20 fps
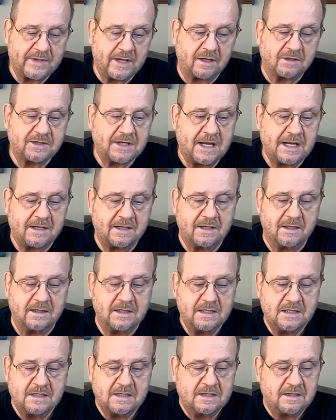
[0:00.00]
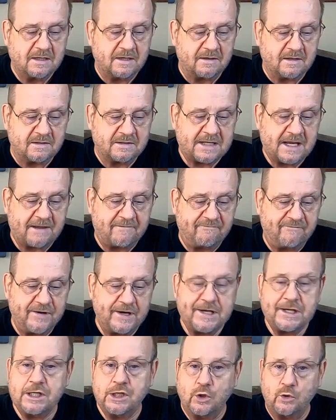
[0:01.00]
That'll take
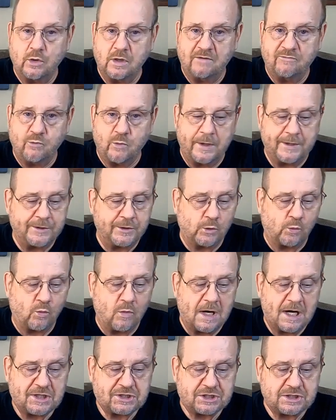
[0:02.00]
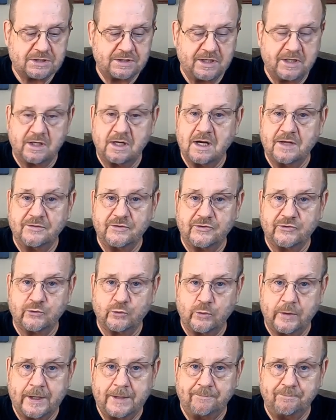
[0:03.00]
video of what you're watching there on the
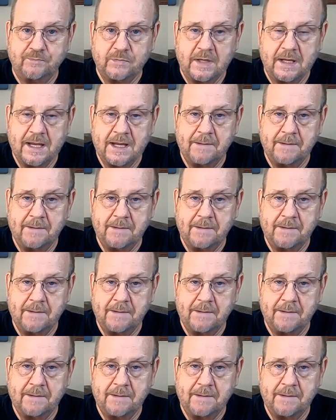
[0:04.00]
screen,